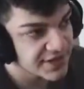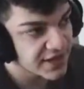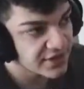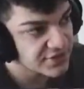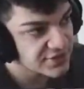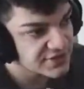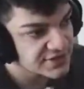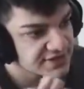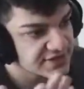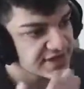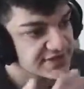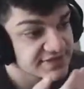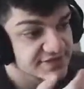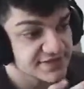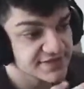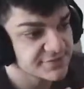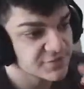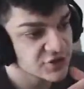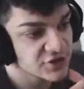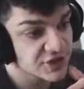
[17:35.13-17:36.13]
you can see he has
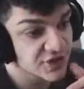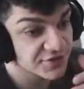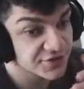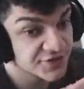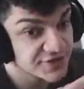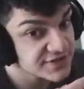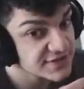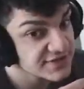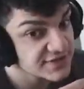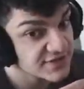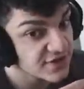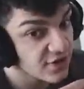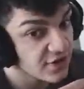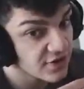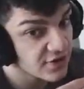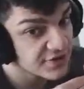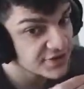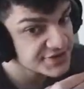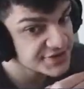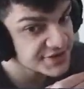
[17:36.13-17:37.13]
this much health. This is the
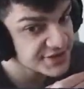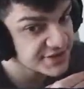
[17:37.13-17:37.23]
hardest hitting